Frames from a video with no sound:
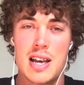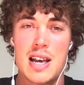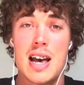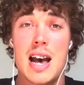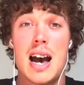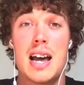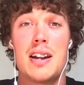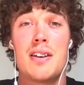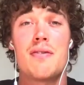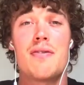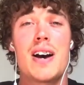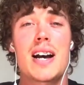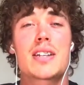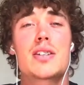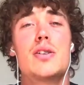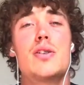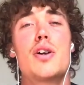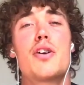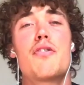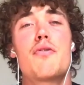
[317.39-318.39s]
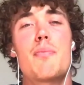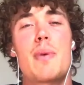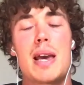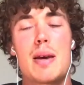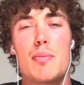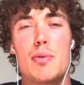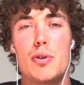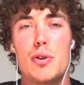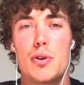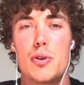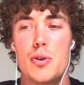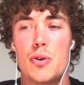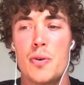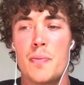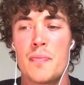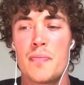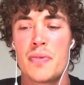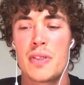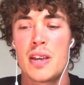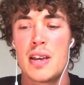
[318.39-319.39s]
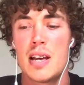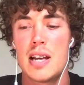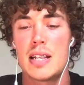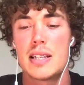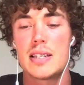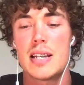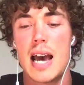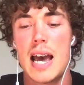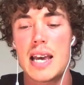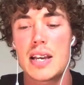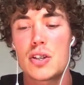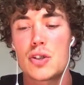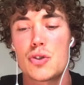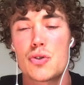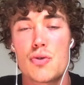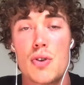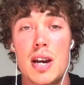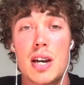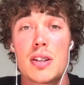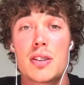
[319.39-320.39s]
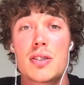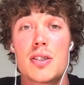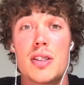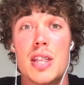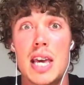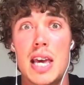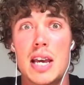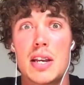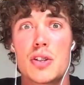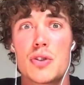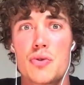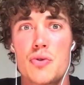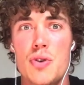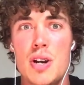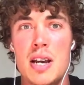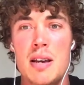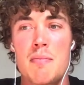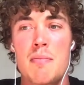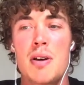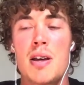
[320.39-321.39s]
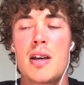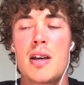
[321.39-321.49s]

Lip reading: And in fact, a lot of people who take strength to the extreme